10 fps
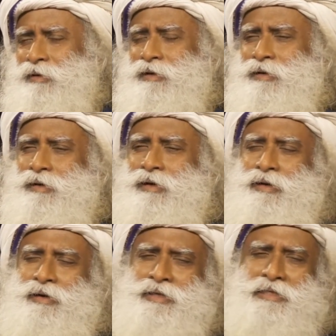
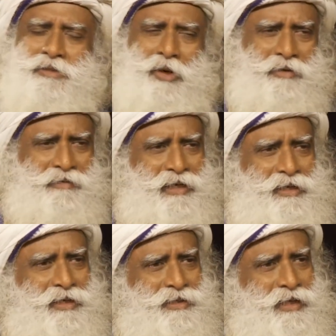it is not even an
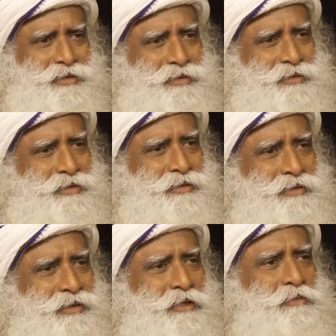intent,
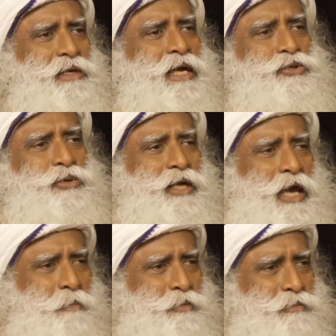it will naturally
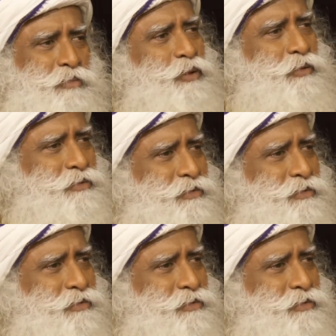happen because,